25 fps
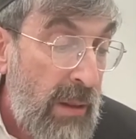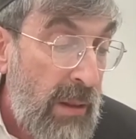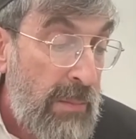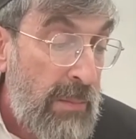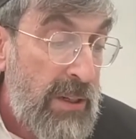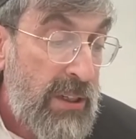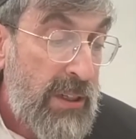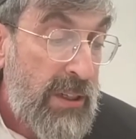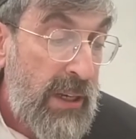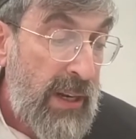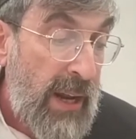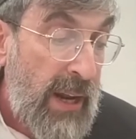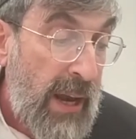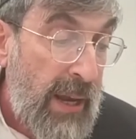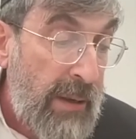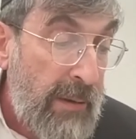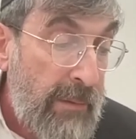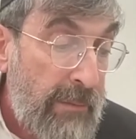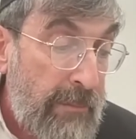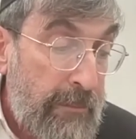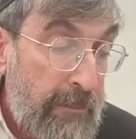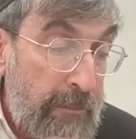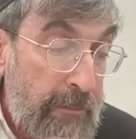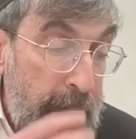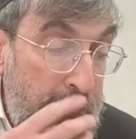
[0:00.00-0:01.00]
Mishinai,
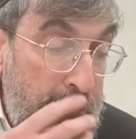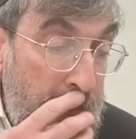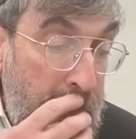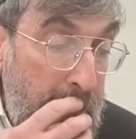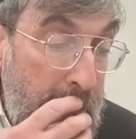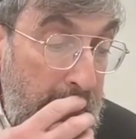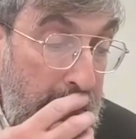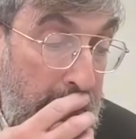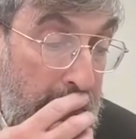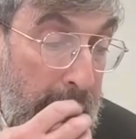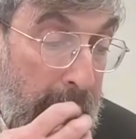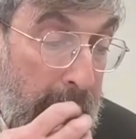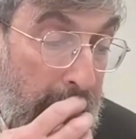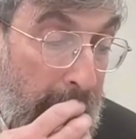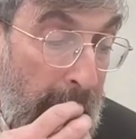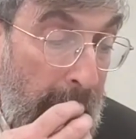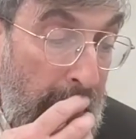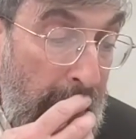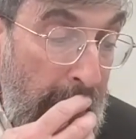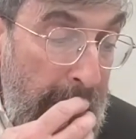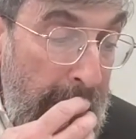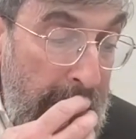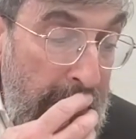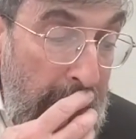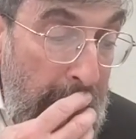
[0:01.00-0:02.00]

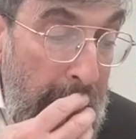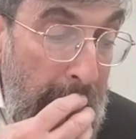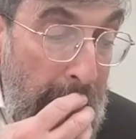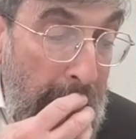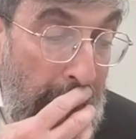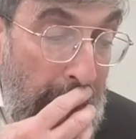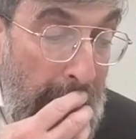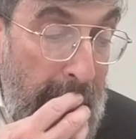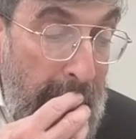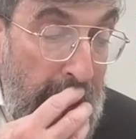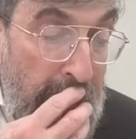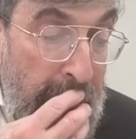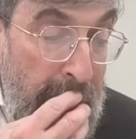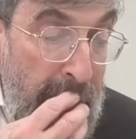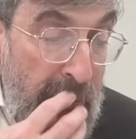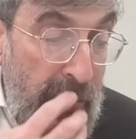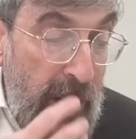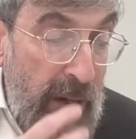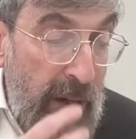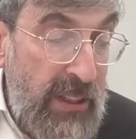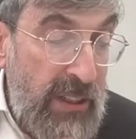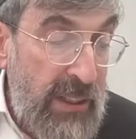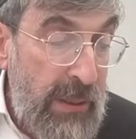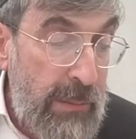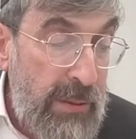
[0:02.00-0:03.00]
and the
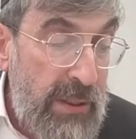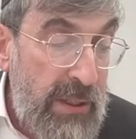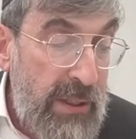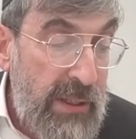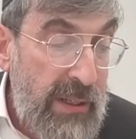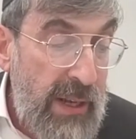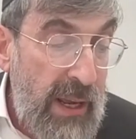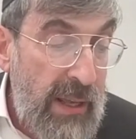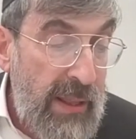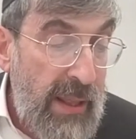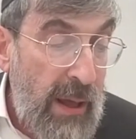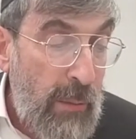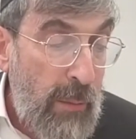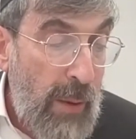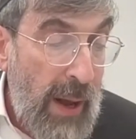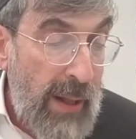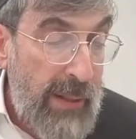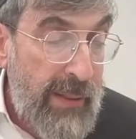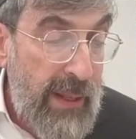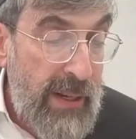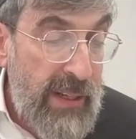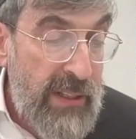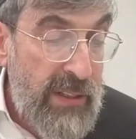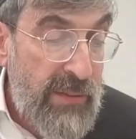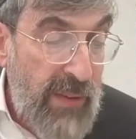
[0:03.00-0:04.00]
Rosh seems to say that
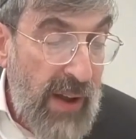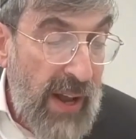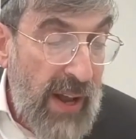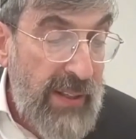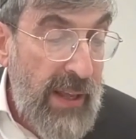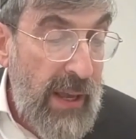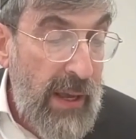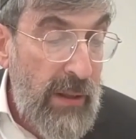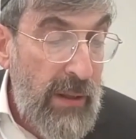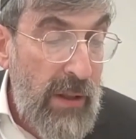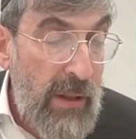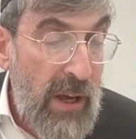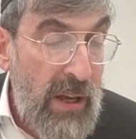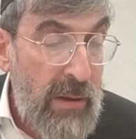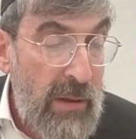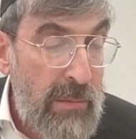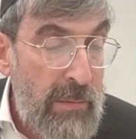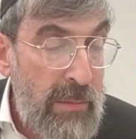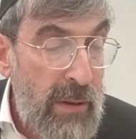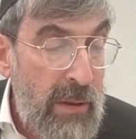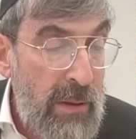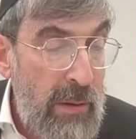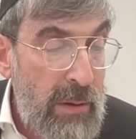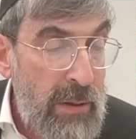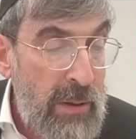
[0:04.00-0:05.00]
Wa'atet is Vaday Alacha
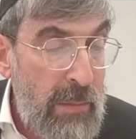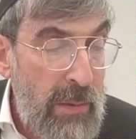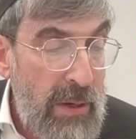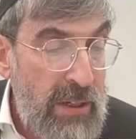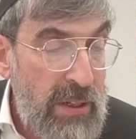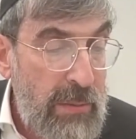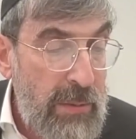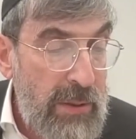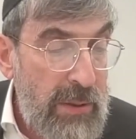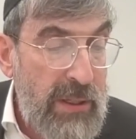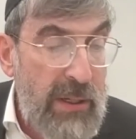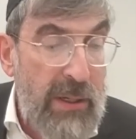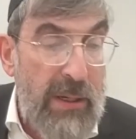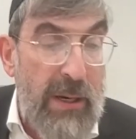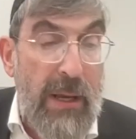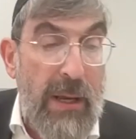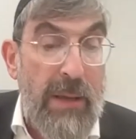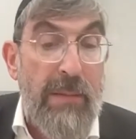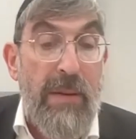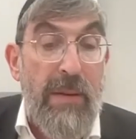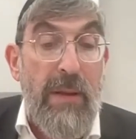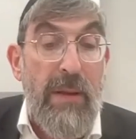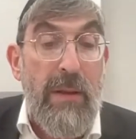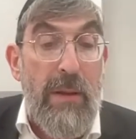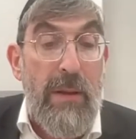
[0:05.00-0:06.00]
Mishinai.
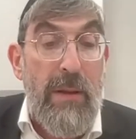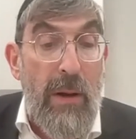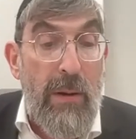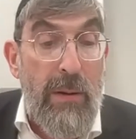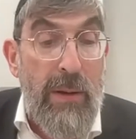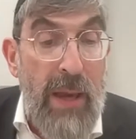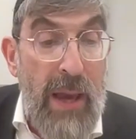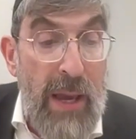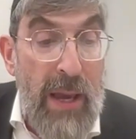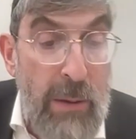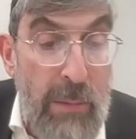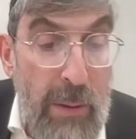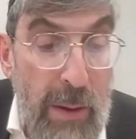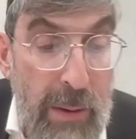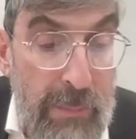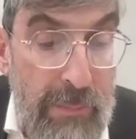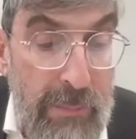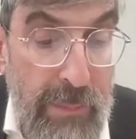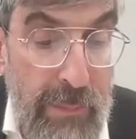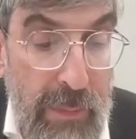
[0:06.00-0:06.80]
Okay, anyway.